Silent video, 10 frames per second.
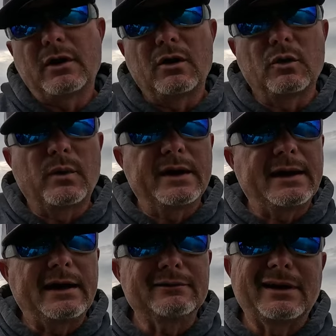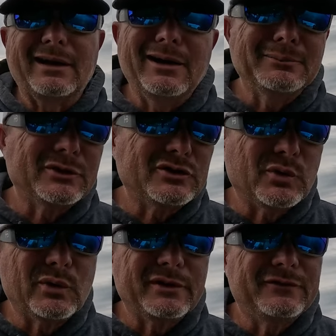all the way out up to
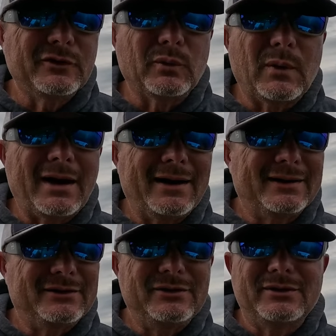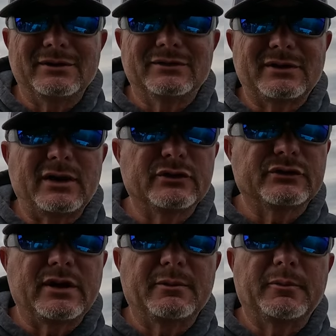20 foot wide. You can stair
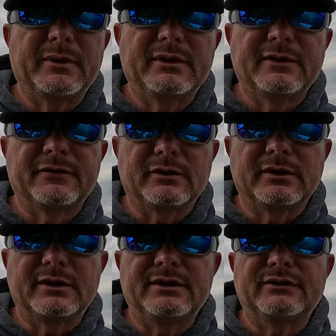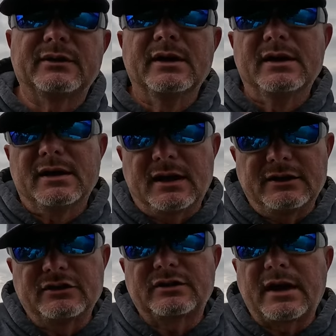step them in different lengths and
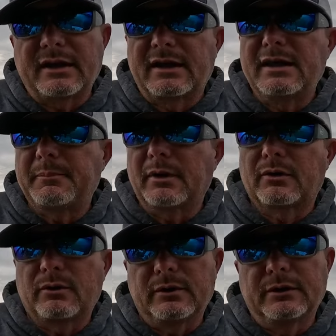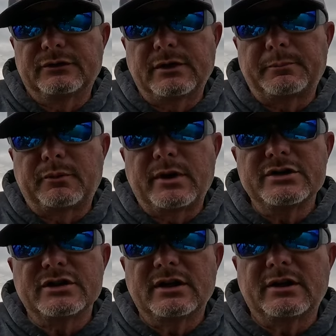just kind of keep a
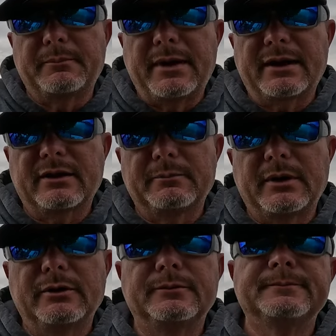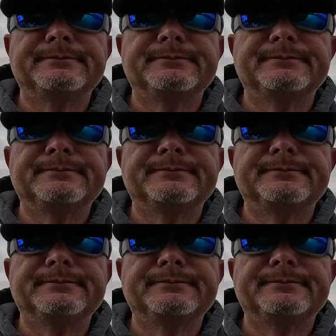separation in the back of the boat.